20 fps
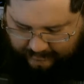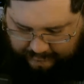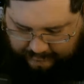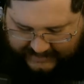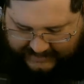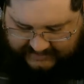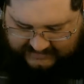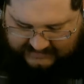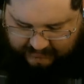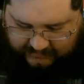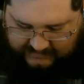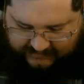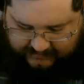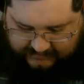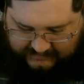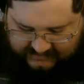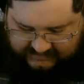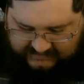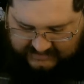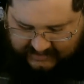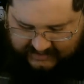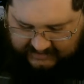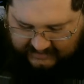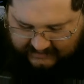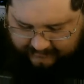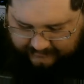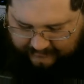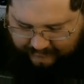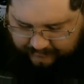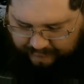back to what it was saying.
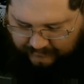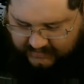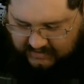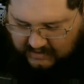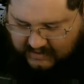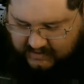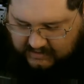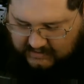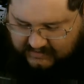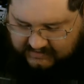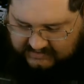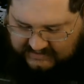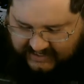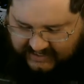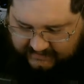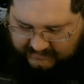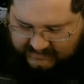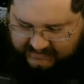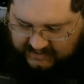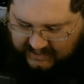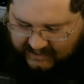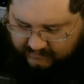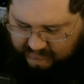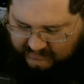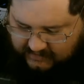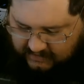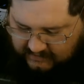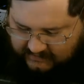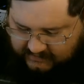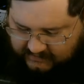The same sign
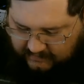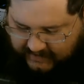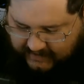was also